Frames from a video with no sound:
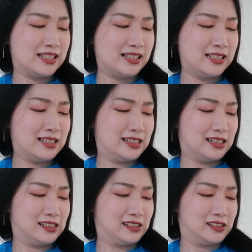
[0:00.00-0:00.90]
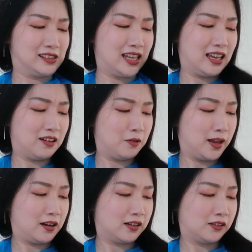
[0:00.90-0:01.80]
Okay. Oh
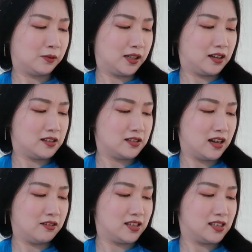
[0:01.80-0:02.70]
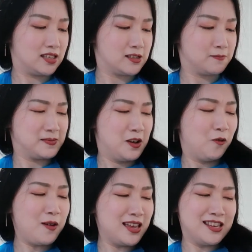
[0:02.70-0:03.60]
my god. I'll just...
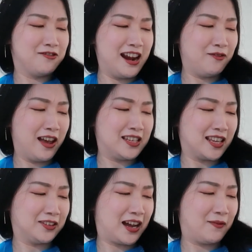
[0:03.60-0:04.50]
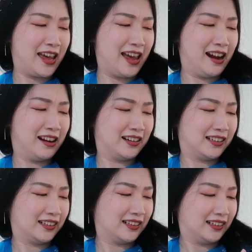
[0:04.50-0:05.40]
Why must it rain when I decided to cut my hair?
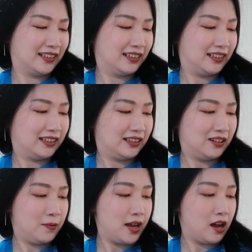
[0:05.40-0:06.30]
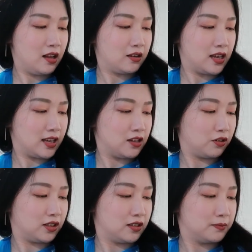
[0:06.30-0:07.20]
Oh my god. Okay, getting
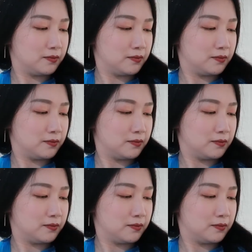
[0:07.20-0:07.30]
shorter.